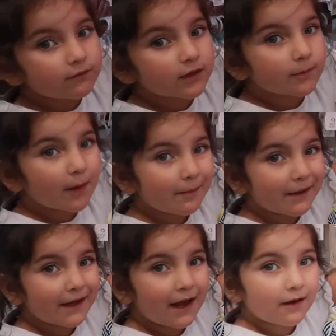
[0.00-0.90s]
for the
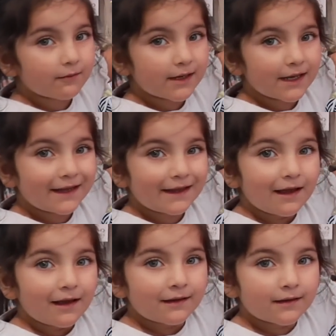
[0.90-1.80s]
baby girl when I
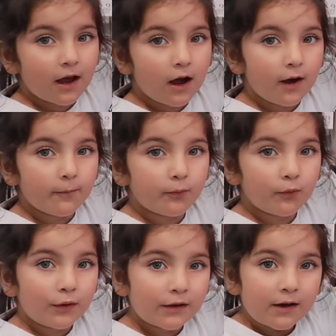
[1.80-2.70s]
get her
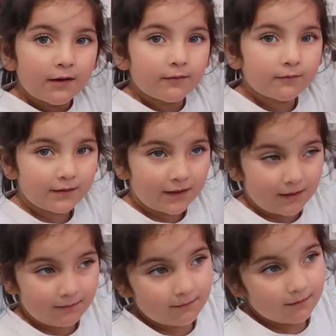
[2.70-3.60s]
born.
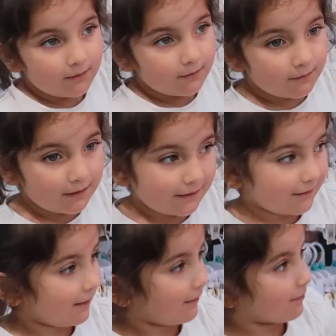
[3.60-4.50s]
And then